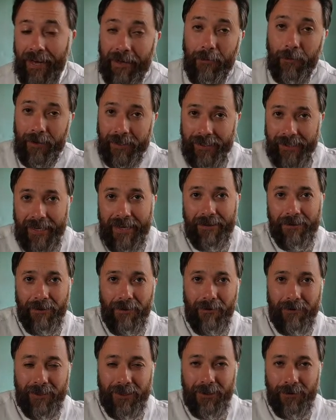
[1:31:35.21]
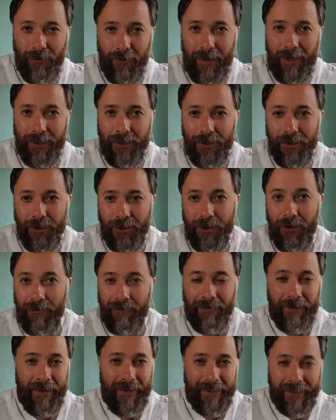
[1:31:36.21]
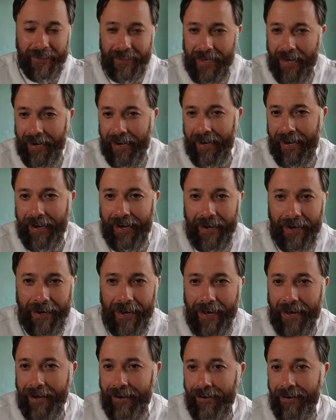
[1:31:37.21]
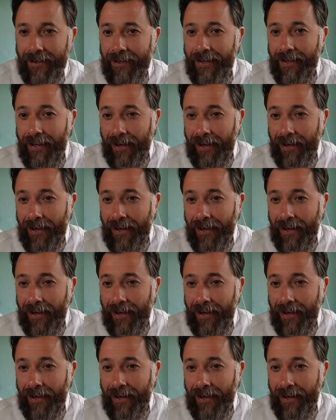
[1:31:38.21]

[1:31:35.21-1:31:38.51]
and we see in the other situations of Sarah and Hagar,